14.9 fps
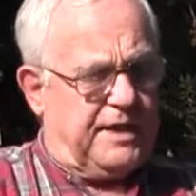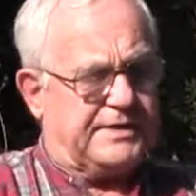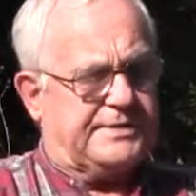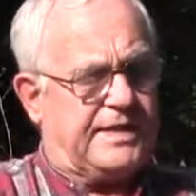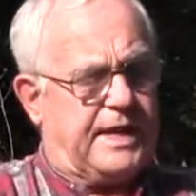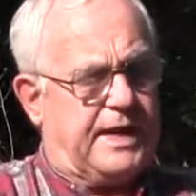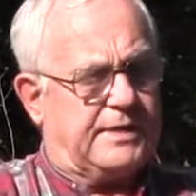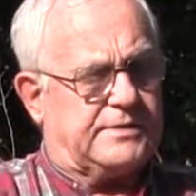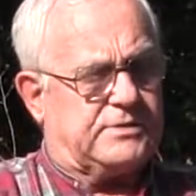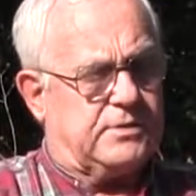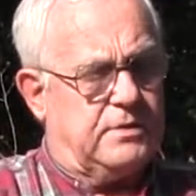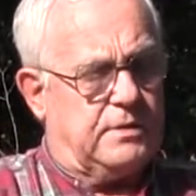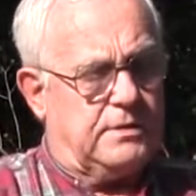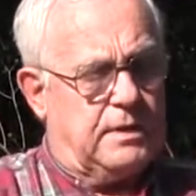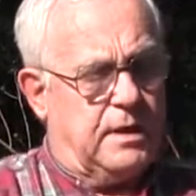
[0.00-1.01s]
let's say,
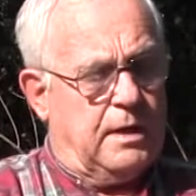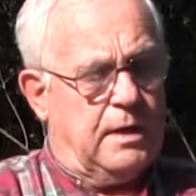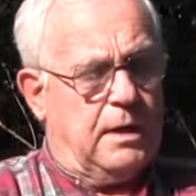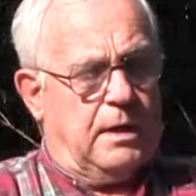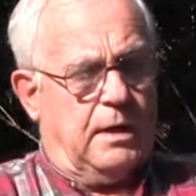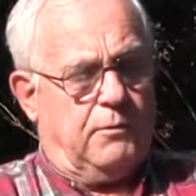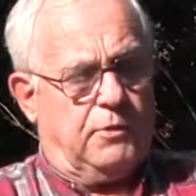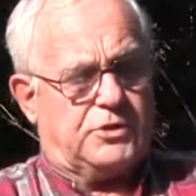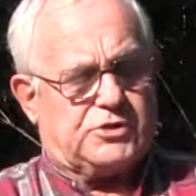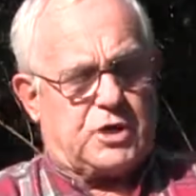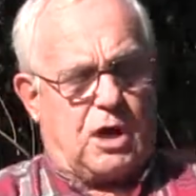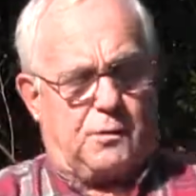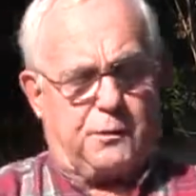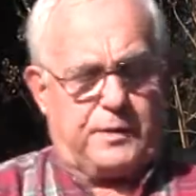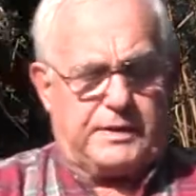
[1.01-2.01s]
we
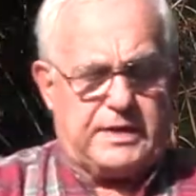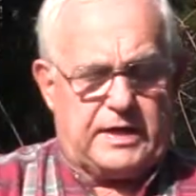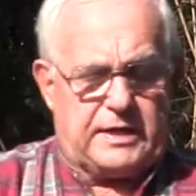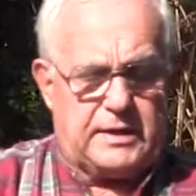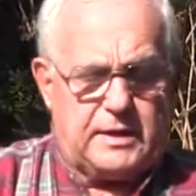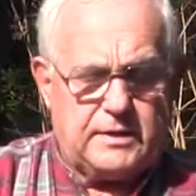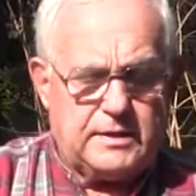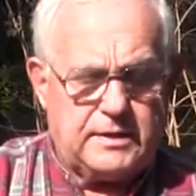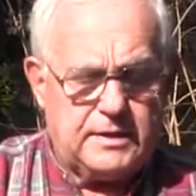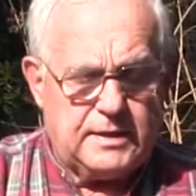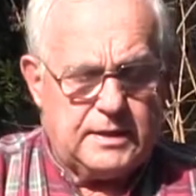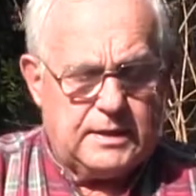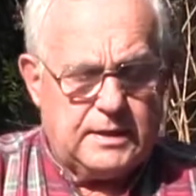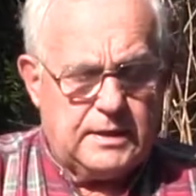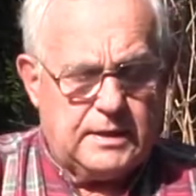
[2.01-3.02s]
start with the
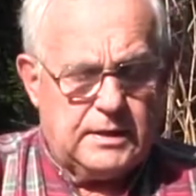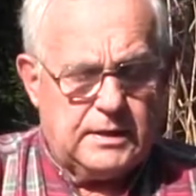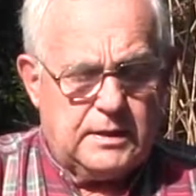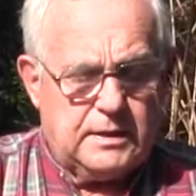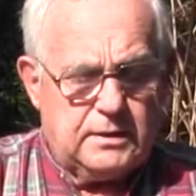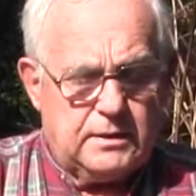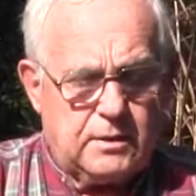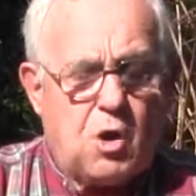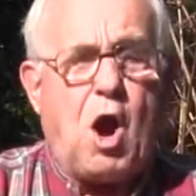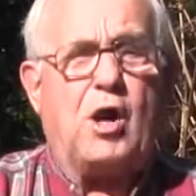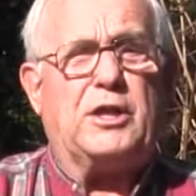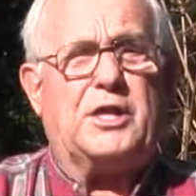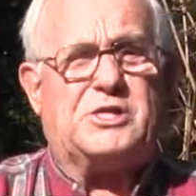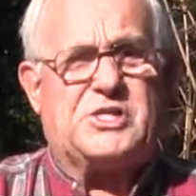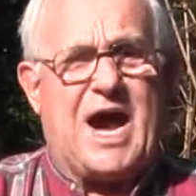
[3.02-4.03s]

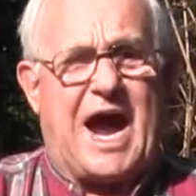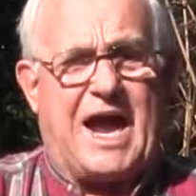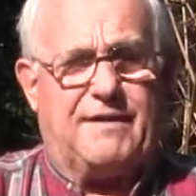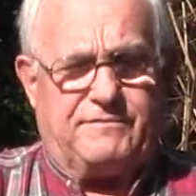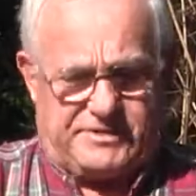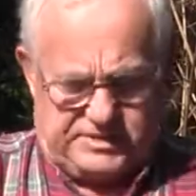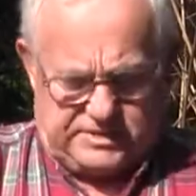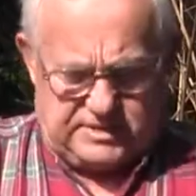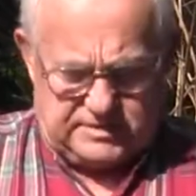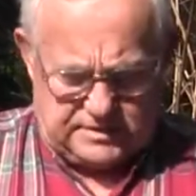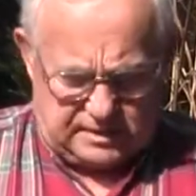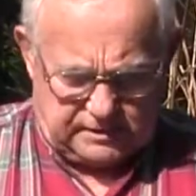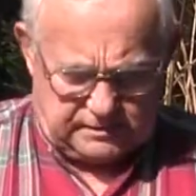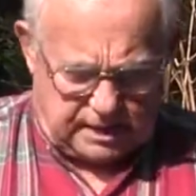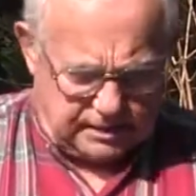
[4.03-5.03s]
garlic chives.
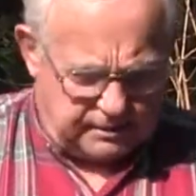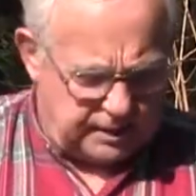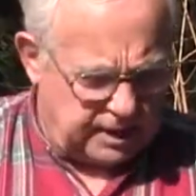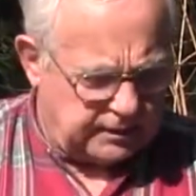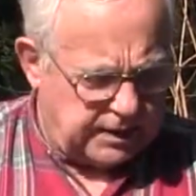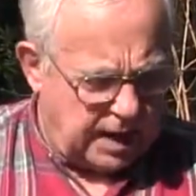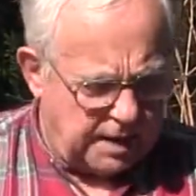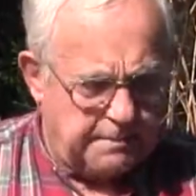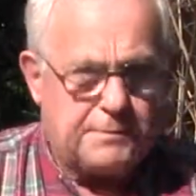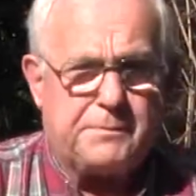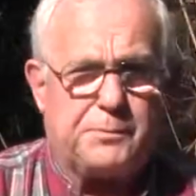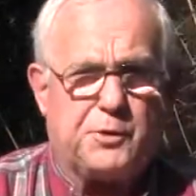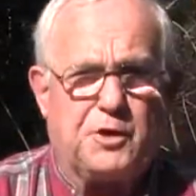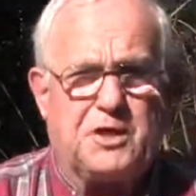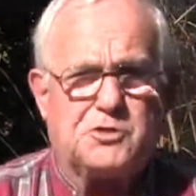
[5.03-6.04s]
I'm
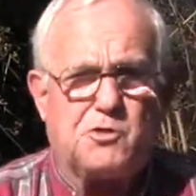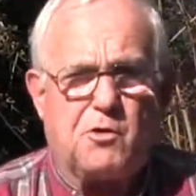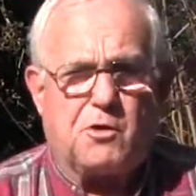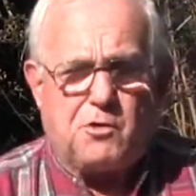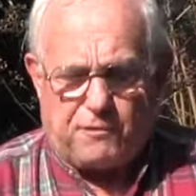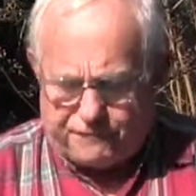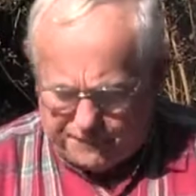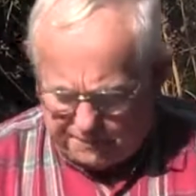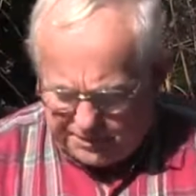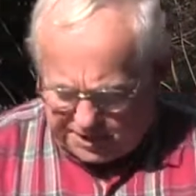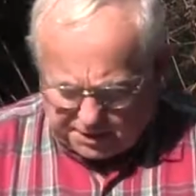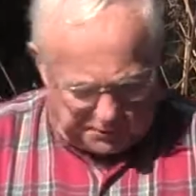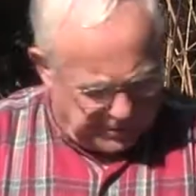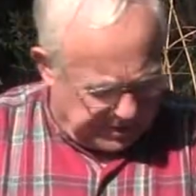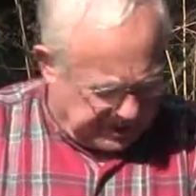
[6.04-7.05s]
pretty sure you're
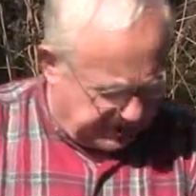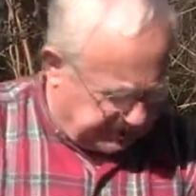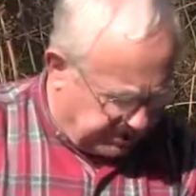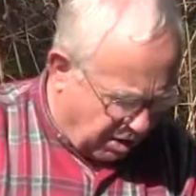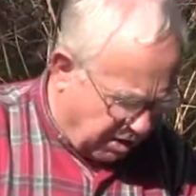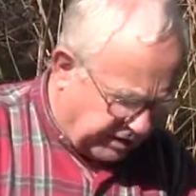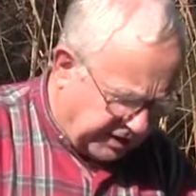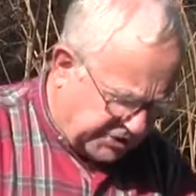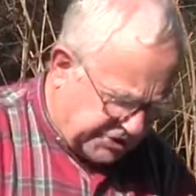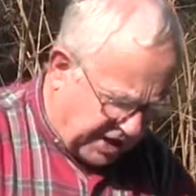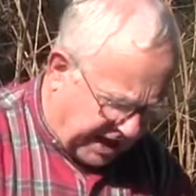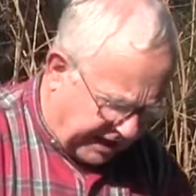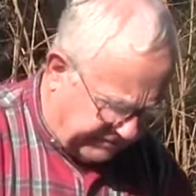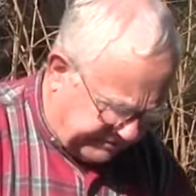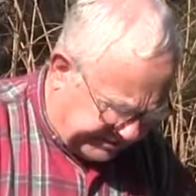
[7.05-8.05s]
familiar with the garlic
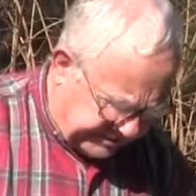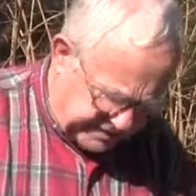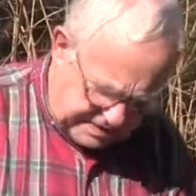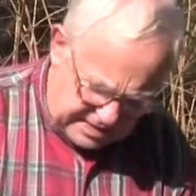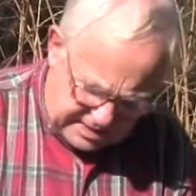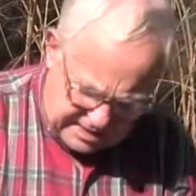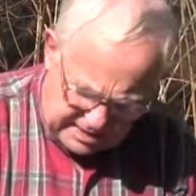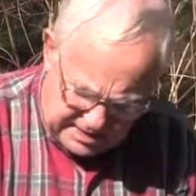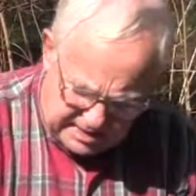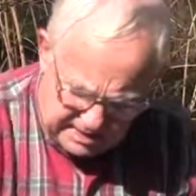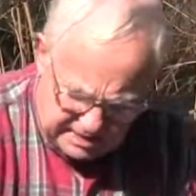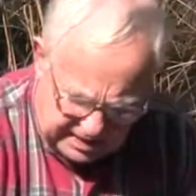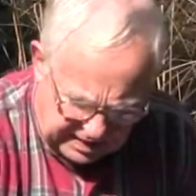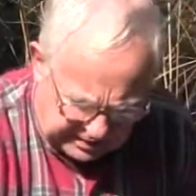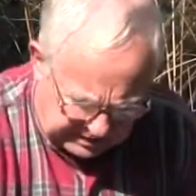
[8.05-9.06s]
chives.
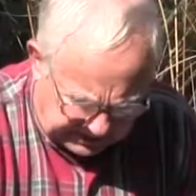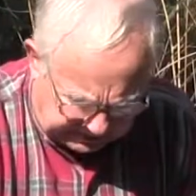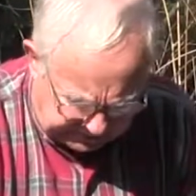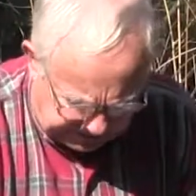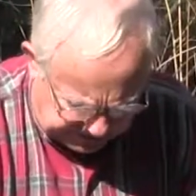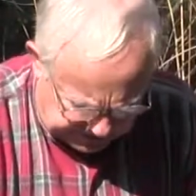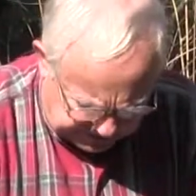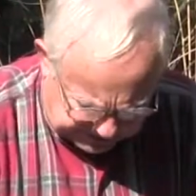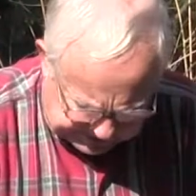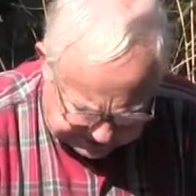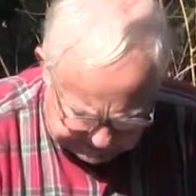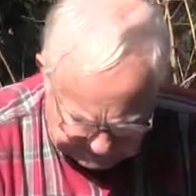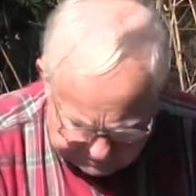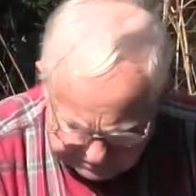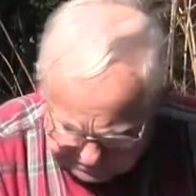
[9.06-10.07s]
And let me just
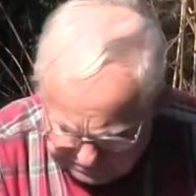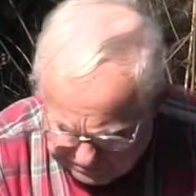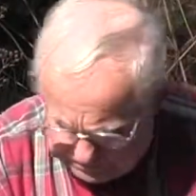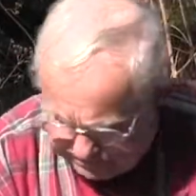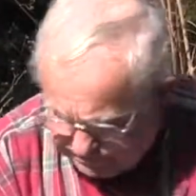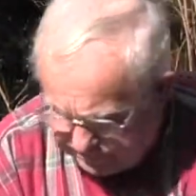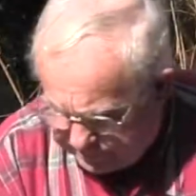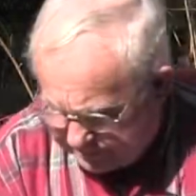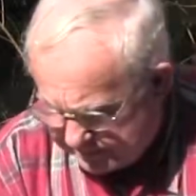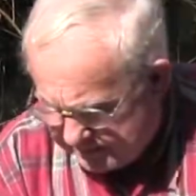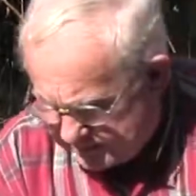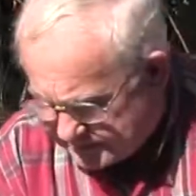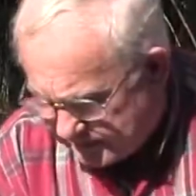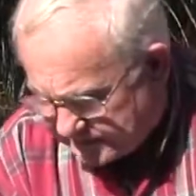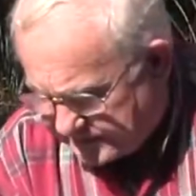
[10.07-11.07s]
put
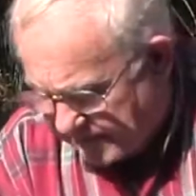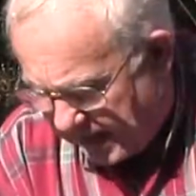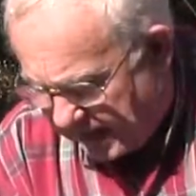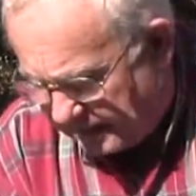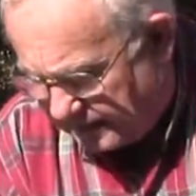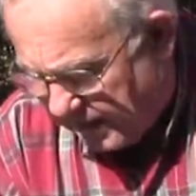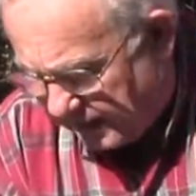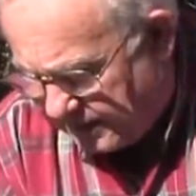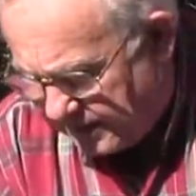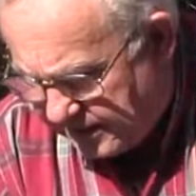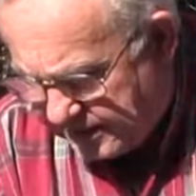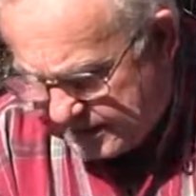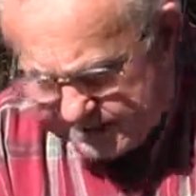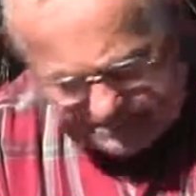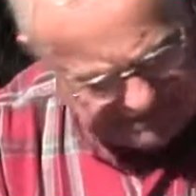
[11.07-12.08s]
this aside right
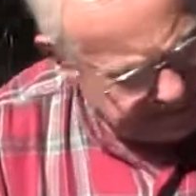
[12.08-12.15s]
here